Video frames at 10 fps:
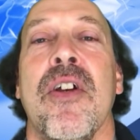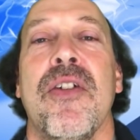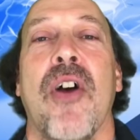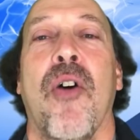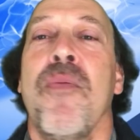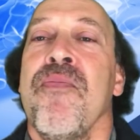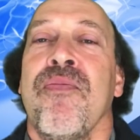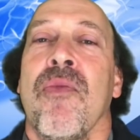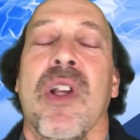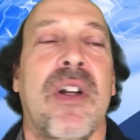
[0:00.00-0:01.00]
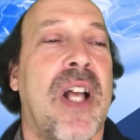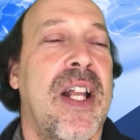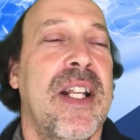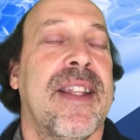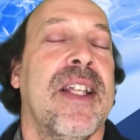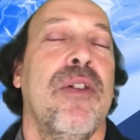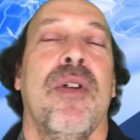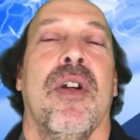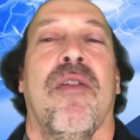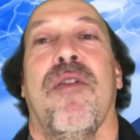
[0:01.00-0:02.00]
So anything you
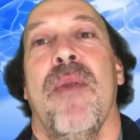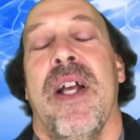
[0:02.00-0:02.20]
hear from